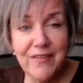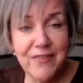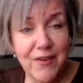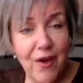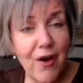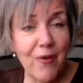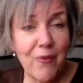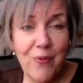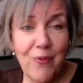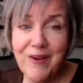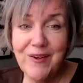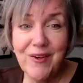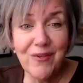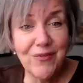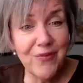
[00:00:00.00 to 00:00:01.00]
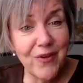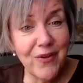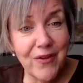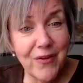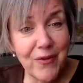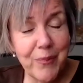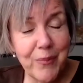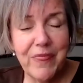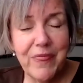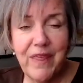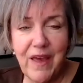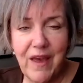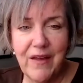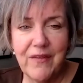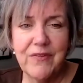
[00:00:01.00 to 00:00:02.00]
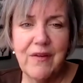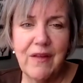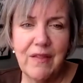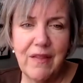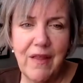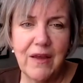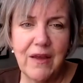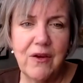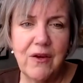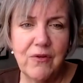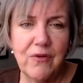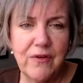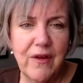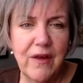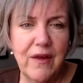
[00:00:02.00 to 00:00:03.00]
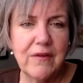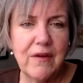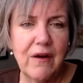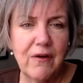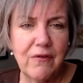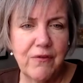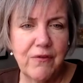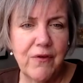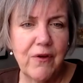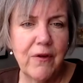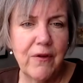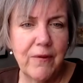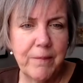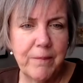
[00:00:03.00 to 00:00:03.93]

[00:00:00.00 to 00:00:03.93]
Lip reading: It's all wonderful, but that's a lot. Your days are full.